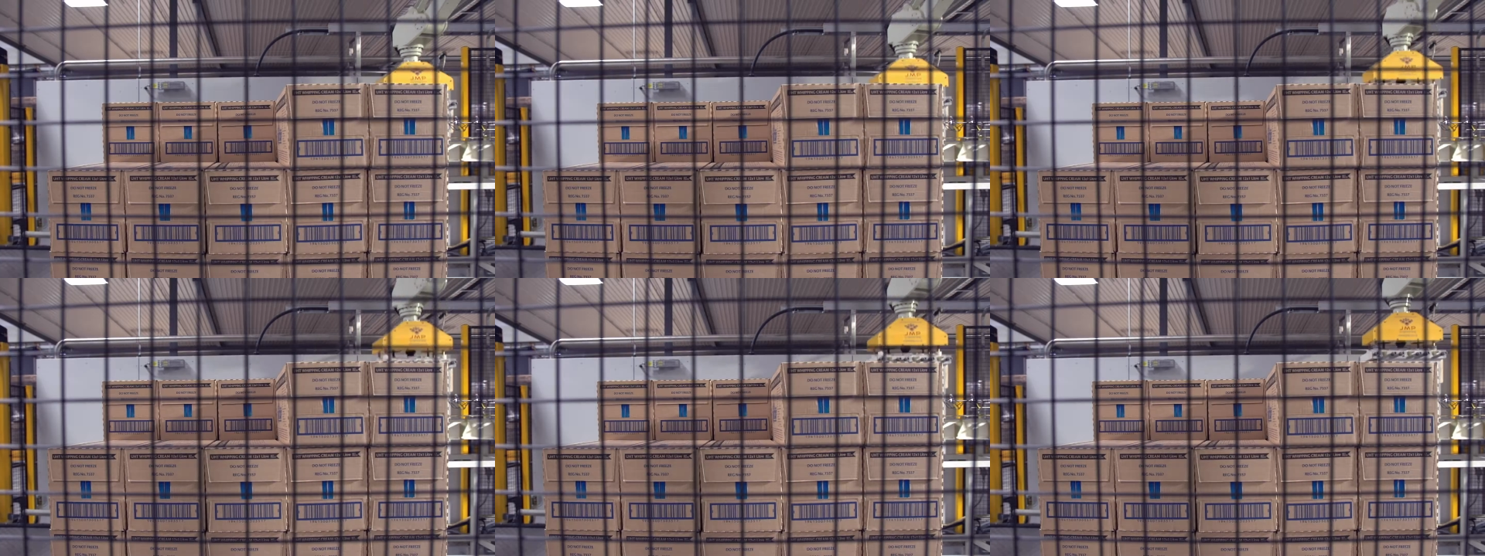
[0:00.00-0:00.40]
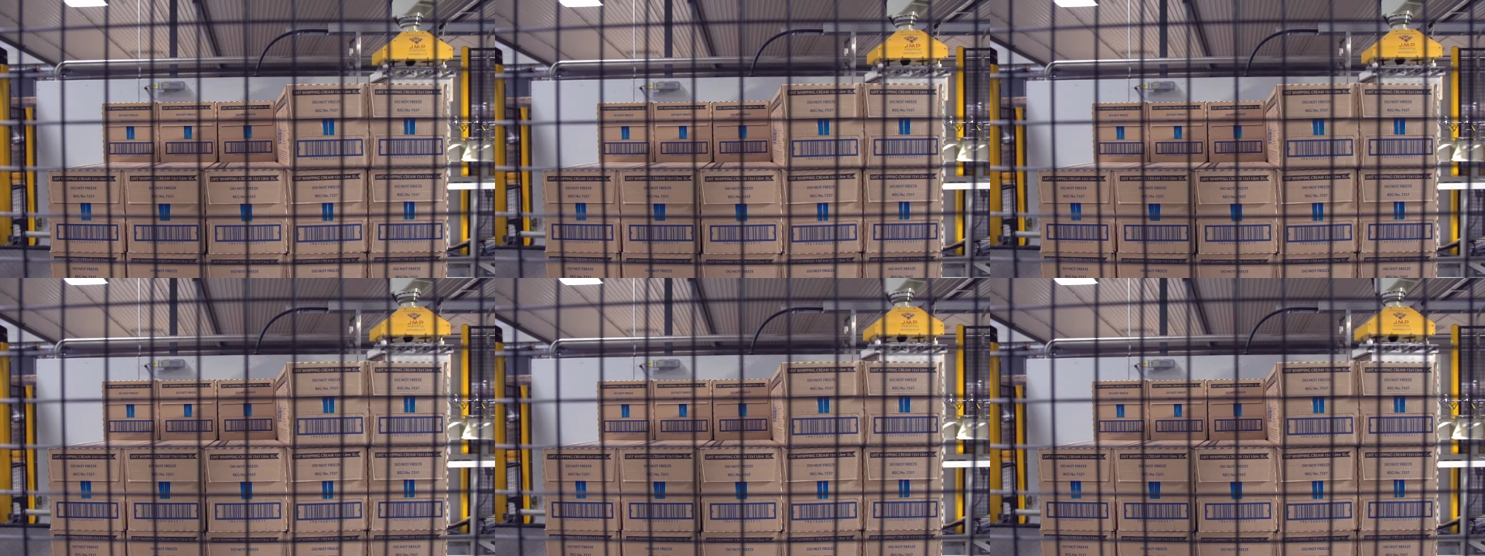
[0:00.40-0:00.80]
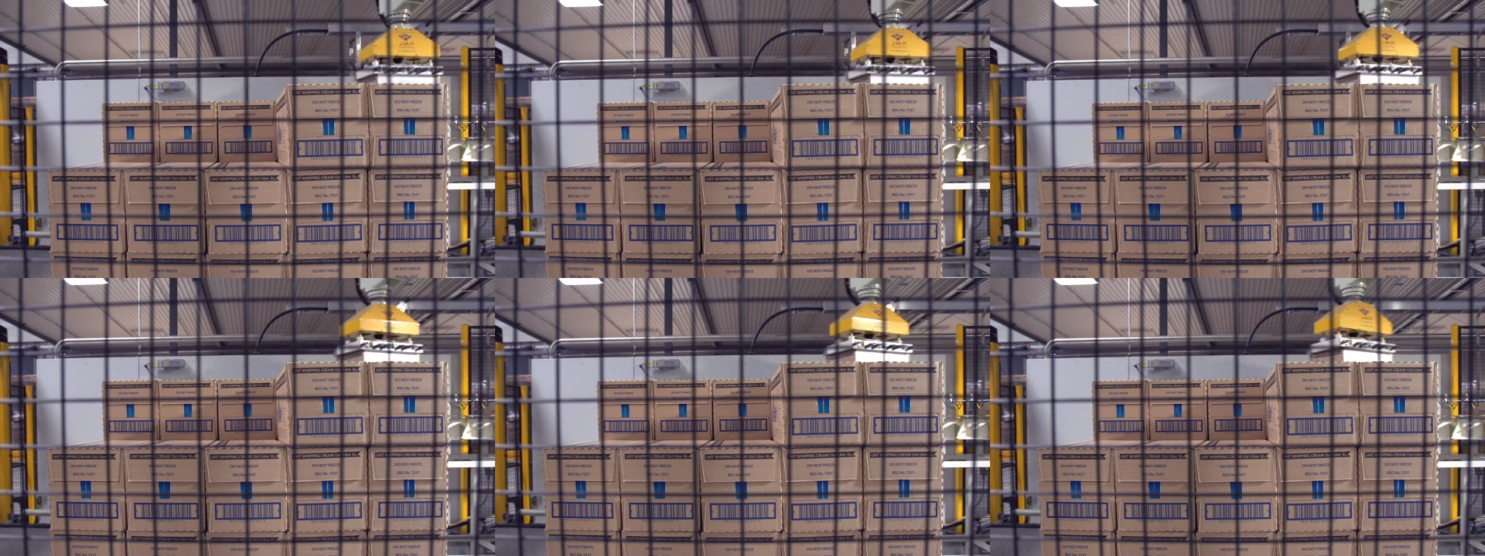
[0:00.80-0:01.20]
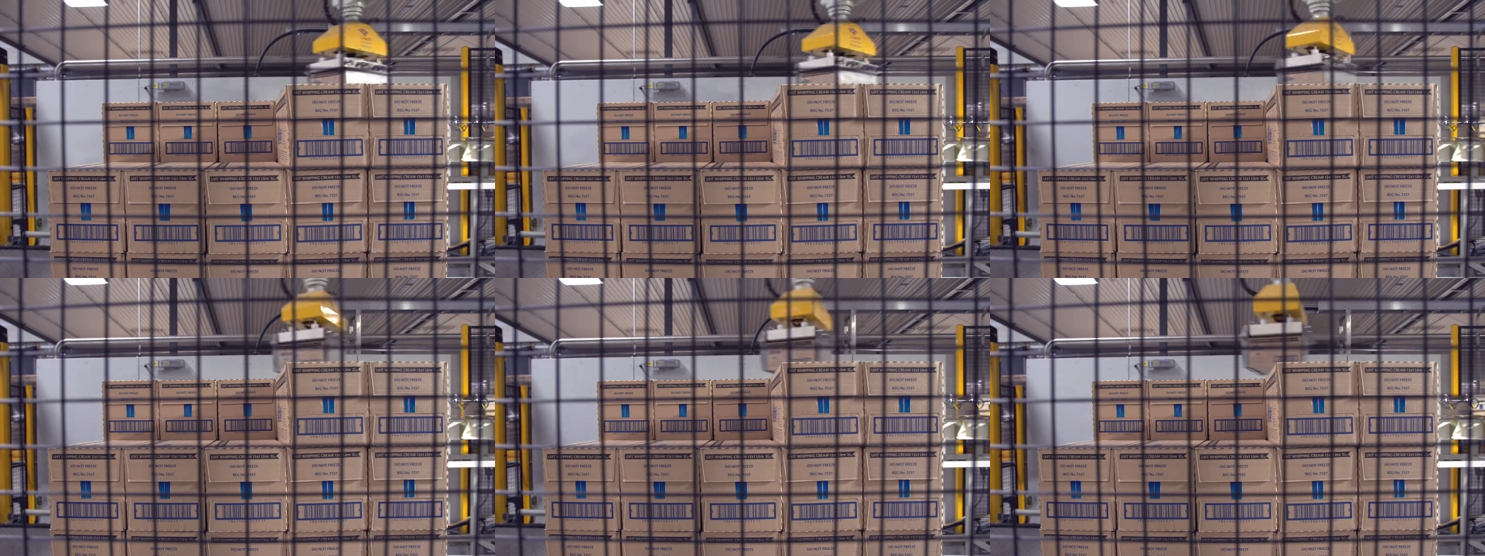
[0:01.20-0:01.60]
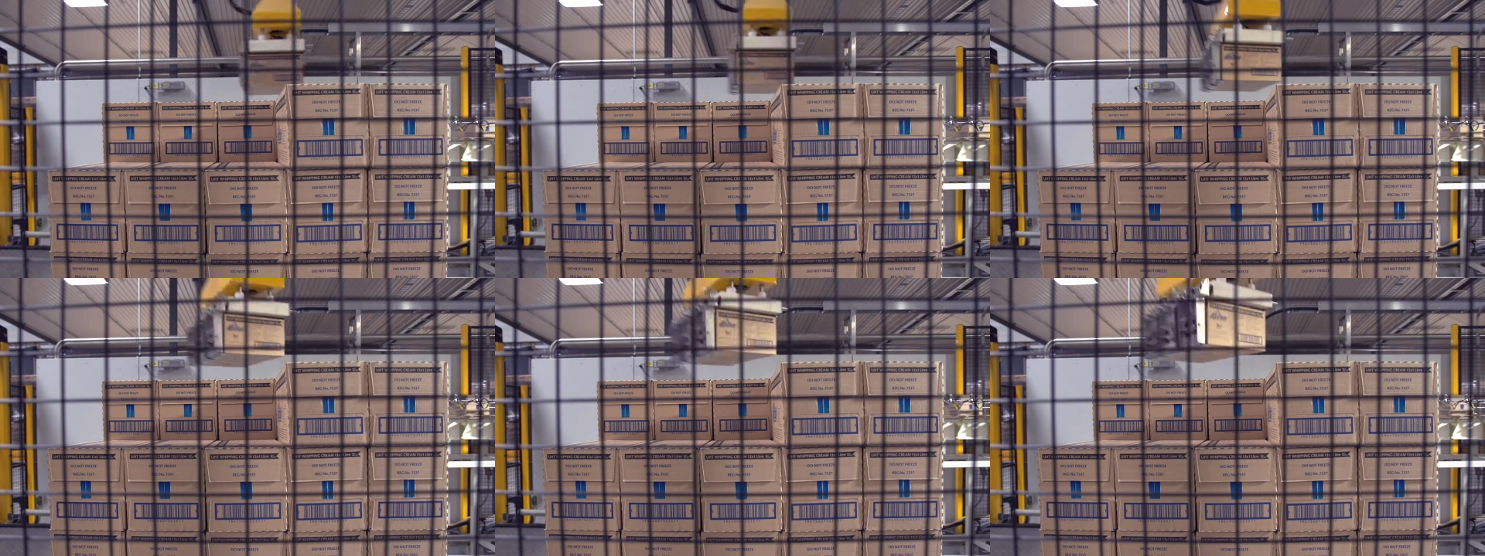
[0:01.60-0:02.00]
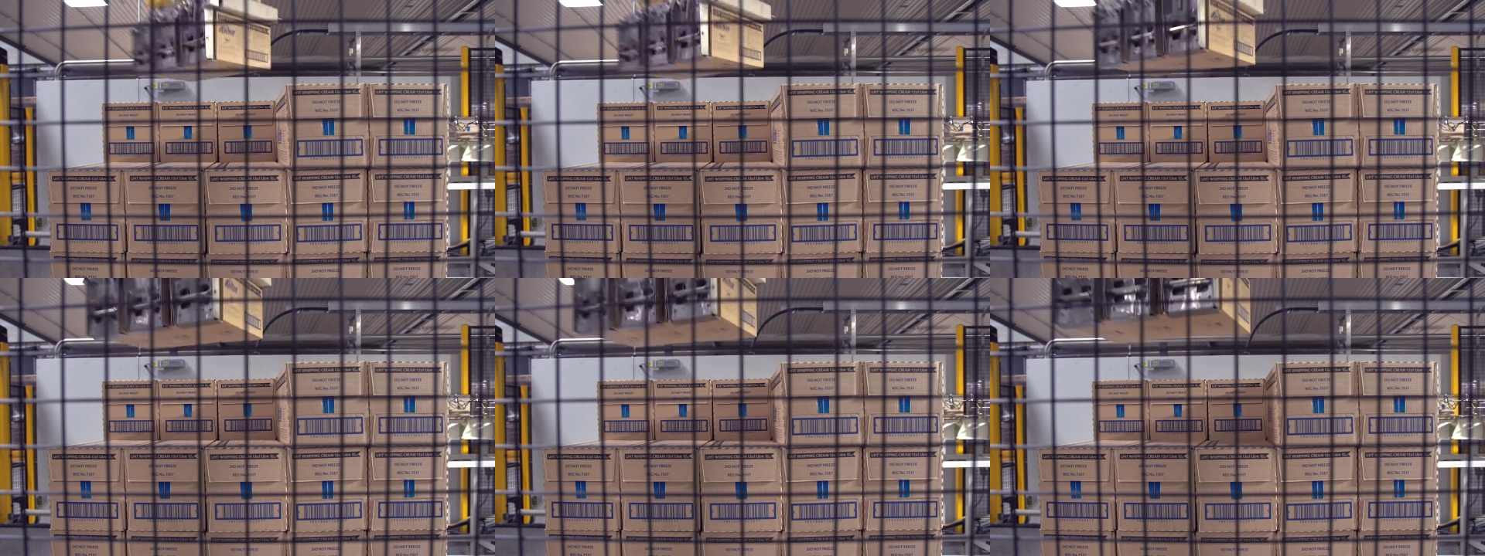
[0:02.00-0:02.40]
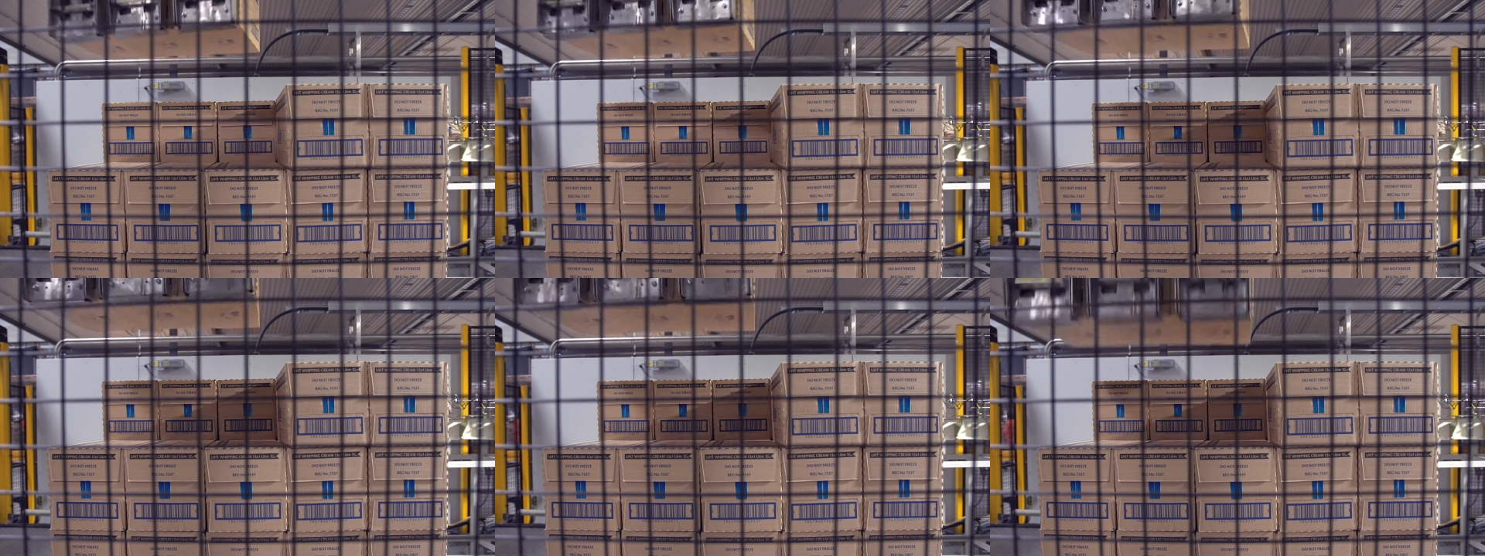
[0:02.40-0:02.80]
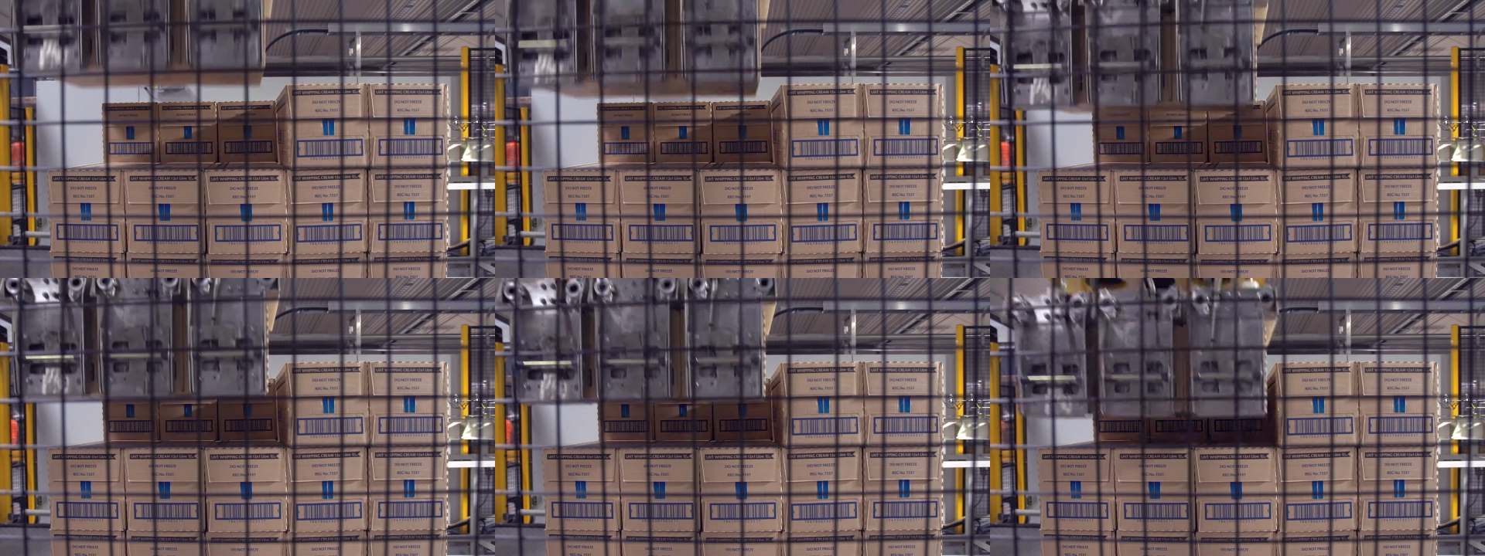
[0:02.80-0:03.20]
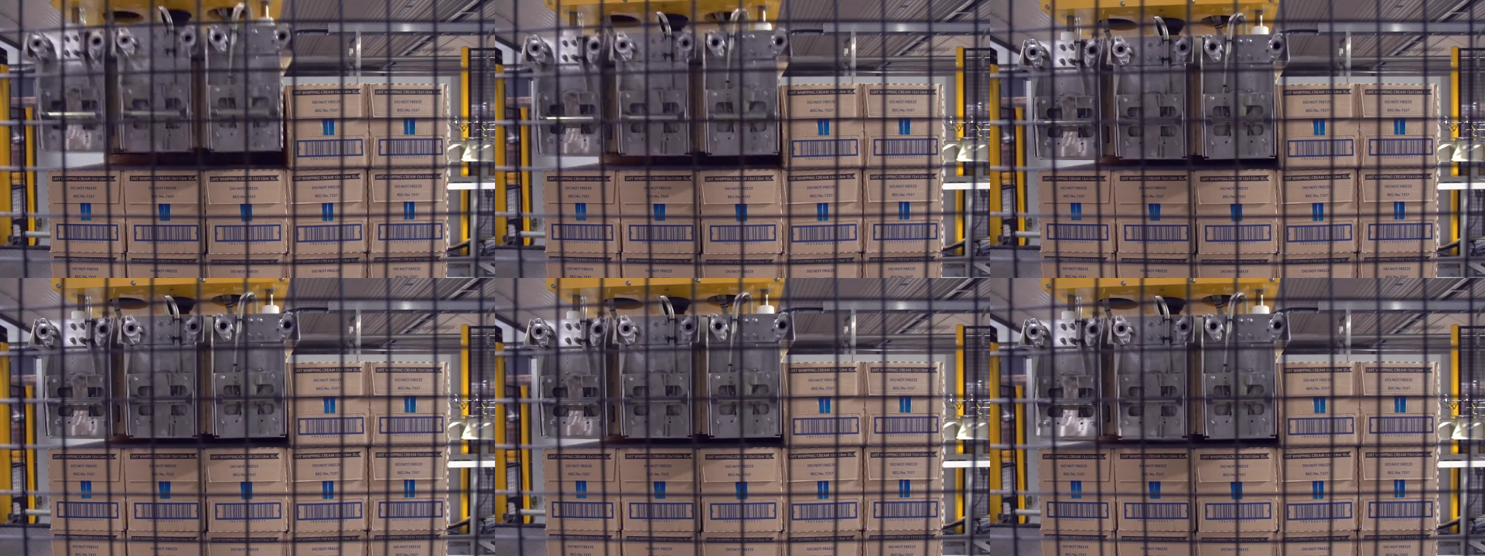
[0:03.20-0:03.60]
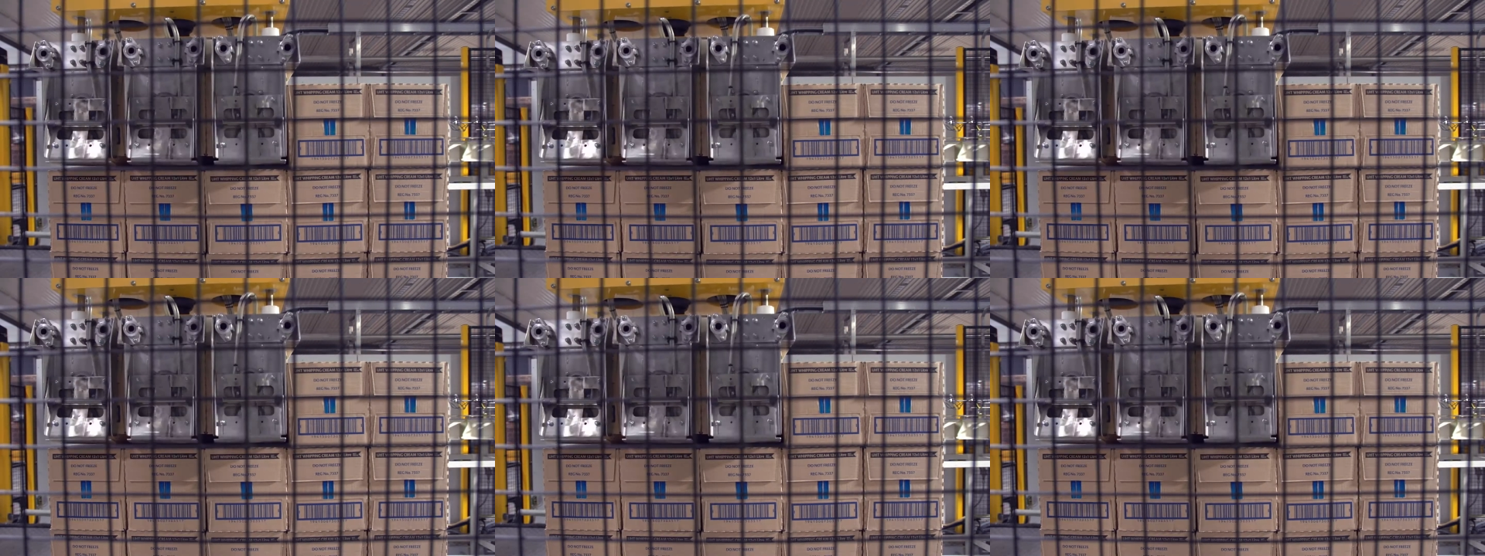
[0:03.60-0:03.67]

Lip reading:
[unreadable: no face in view]